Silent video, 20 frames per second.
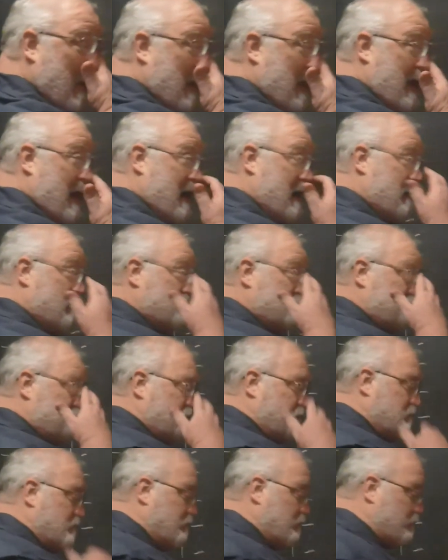
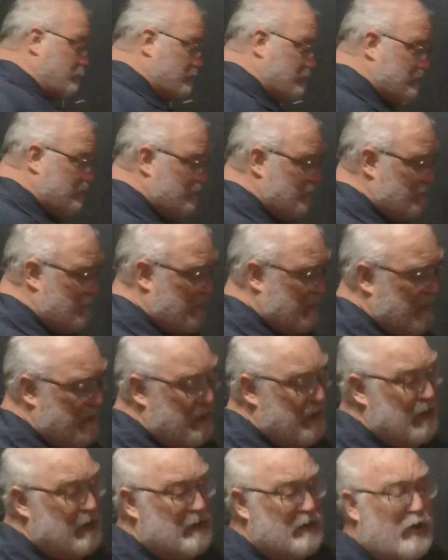
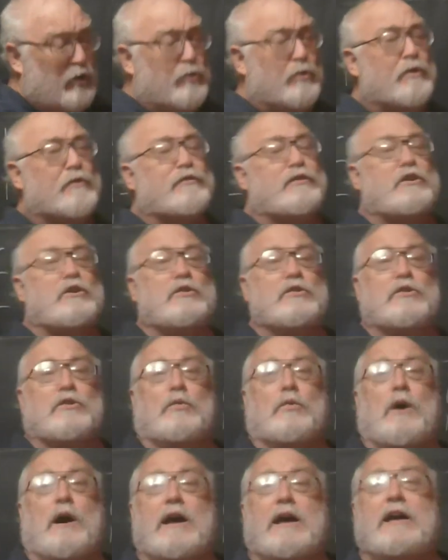little review, the
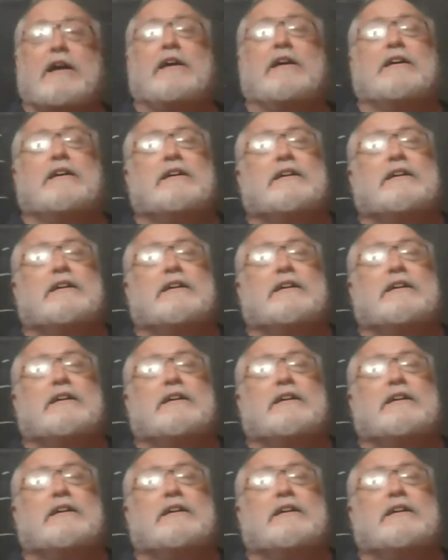way